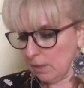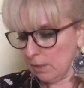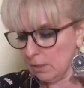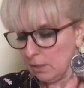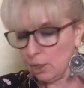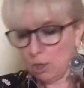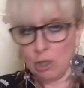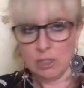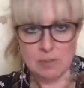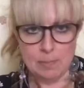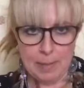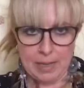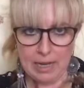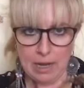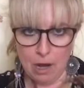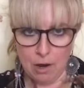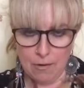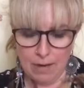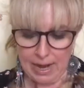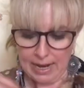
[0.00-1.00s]
Cosmic
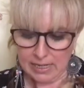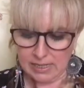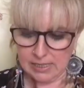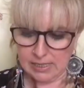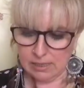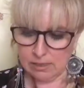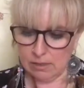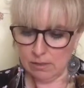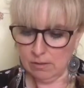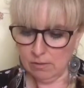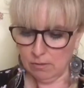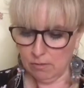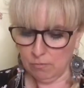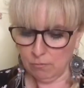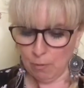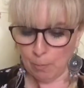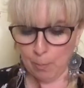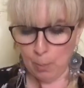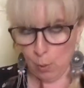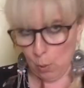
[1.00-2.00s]
RX
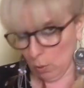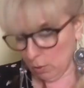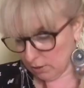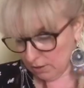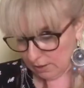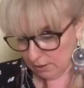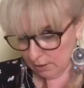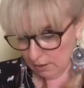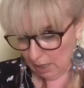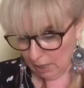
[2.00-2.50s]
report,